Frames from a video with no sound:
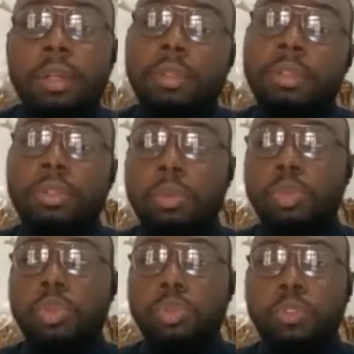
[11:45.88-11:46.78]
some
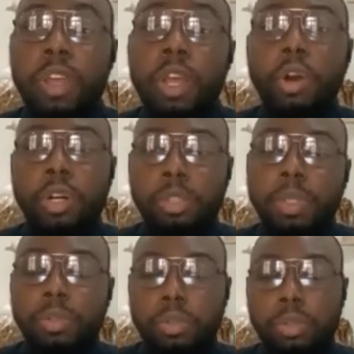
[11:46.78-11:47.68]
sort of
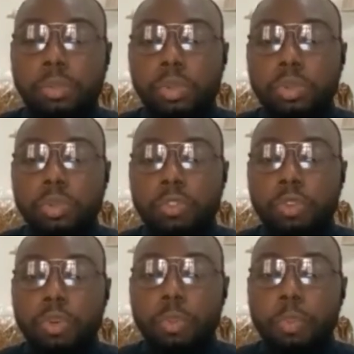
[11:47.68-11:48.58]
encouragement or some sort of,
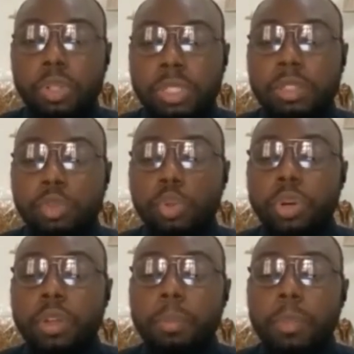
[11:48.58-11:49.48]
positive
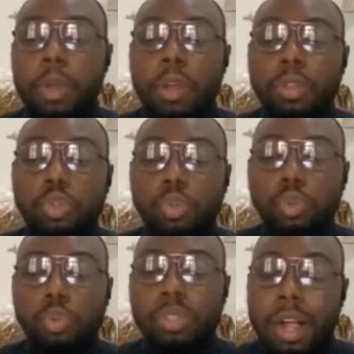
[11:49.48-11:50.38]
story
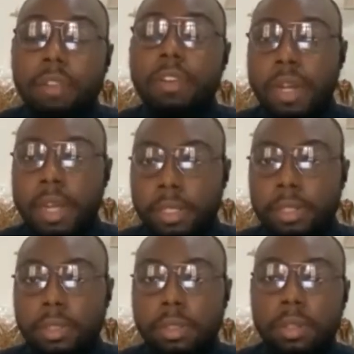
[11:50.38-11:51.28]
to
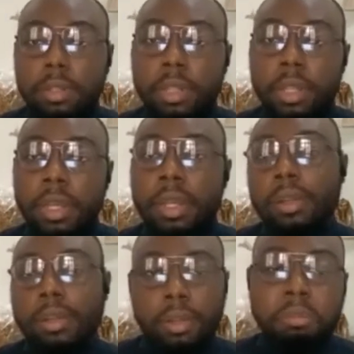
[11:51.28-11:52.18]
galvanize their
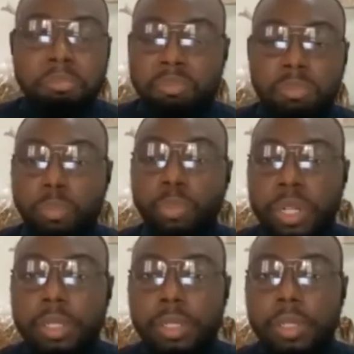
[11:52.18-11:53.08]

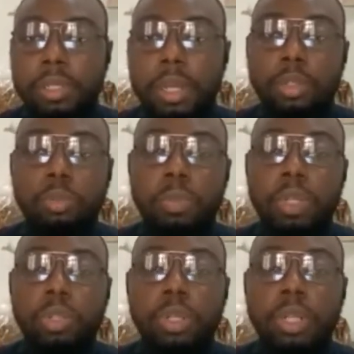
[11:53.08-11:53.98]
prices and to make
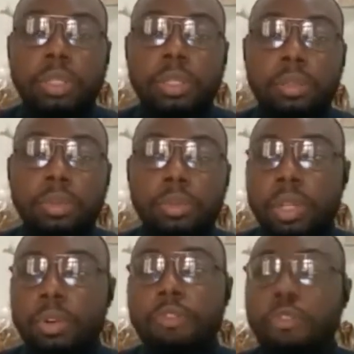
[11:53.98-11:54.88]
sure that, they
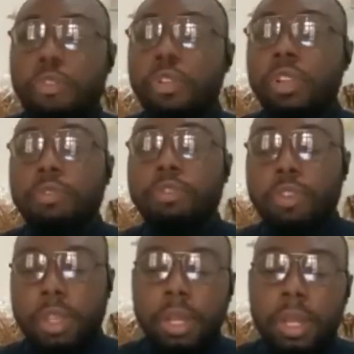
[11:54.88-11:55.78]
don't fall even further.
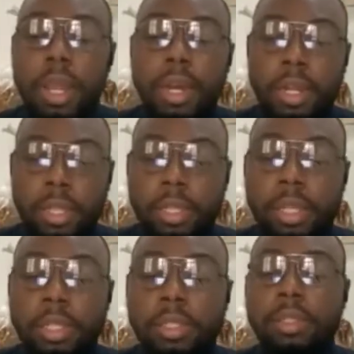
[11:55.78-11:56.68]
And I think
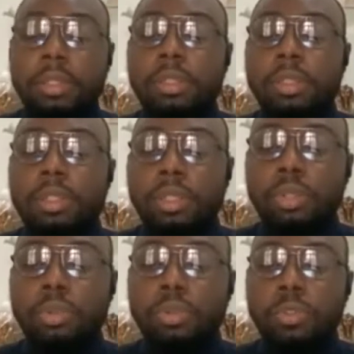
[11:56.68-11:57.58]
that it's
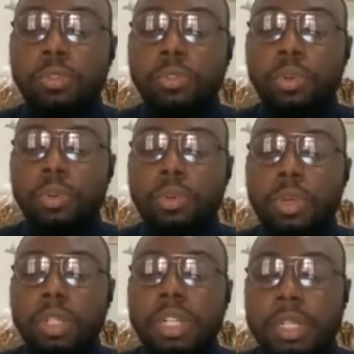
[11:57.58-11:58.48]
sort of,
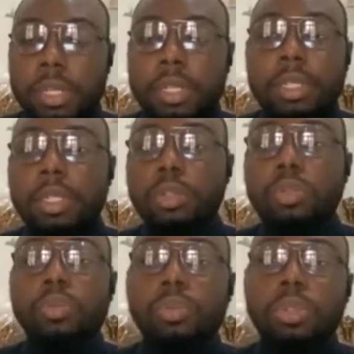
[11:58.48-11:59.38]
translating
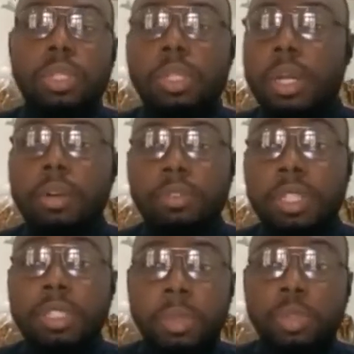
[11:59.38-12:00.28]
into the kind of
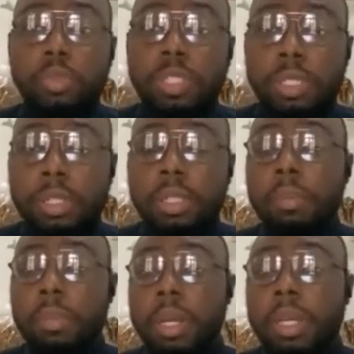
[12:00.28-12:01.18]
sentiment we've seen in the
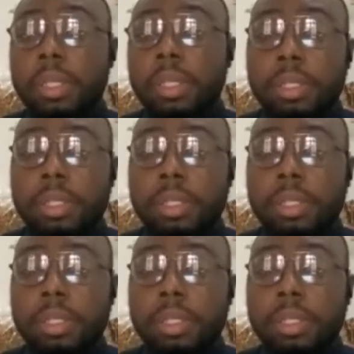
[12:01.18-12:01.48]
market